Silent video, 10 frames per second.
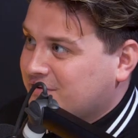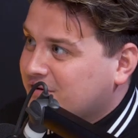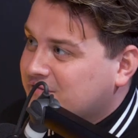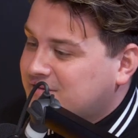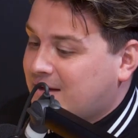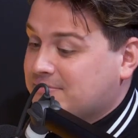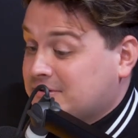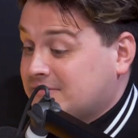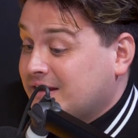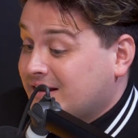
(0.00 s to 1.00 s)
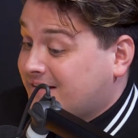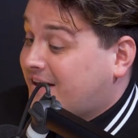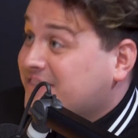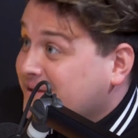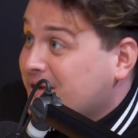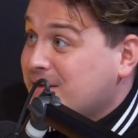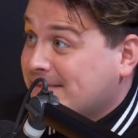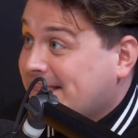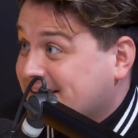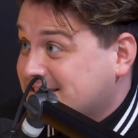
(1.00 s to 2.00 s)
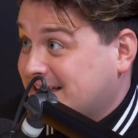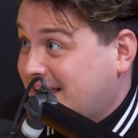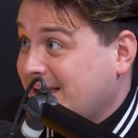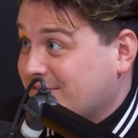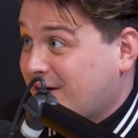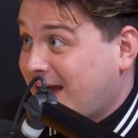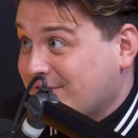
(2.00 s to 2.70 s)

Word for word: of depth, and I think maybe that's the key, right?